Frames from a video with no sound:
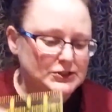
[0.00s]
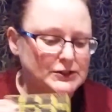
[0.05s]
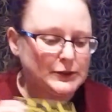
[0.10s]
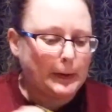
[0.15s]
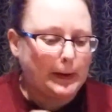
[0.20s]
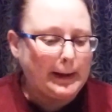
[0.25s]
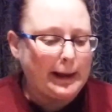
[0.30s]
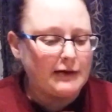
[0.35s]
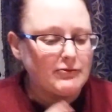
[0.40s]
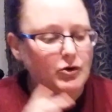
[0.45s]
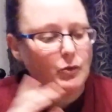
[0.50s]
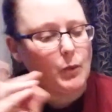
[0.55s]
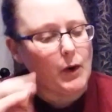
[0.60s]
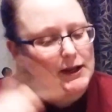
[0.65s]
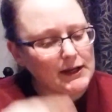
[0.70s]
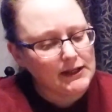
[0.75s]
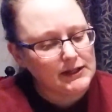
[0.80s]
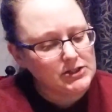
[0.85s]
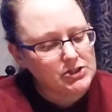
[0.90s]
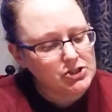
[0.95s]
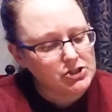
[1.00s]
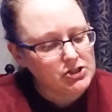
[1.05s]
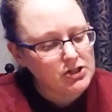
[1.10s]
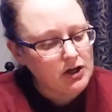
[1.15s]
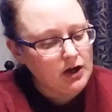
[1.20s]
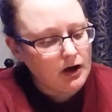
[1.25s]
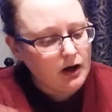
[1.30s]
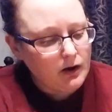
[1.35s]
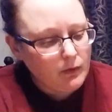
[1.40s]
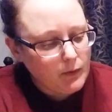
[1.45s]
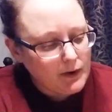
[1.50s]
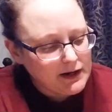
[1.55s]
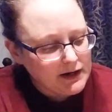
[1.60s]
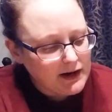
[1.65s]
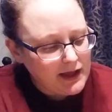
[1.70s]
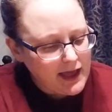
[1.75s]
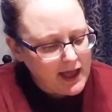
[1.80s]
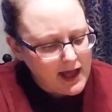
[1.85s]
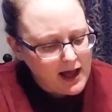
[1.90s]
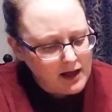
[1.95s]
So I have a 1 inch, a
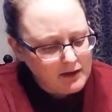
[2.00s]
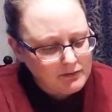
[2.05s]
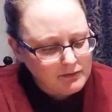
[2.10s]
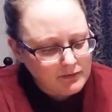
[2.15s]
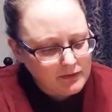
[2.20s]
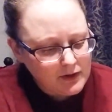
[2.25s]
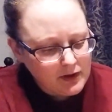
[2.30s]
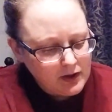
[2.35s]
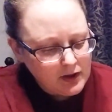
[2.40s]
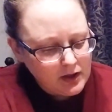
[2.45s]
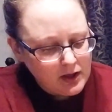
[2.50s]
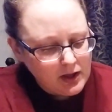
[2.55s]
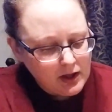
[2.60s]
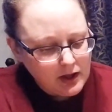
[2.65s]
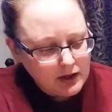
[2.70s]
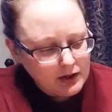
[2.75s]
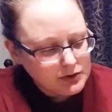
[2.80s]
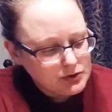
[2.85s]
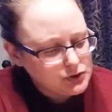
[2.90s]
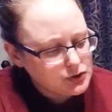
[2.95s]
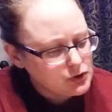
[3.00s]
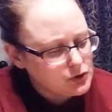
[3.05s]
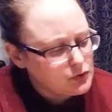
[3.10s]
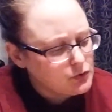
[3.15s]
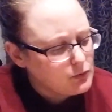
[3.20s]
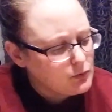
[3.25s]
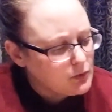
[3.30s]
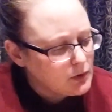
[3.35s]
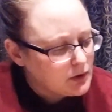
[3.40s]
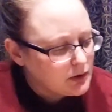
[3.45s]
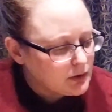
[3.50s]
1.5, a 2,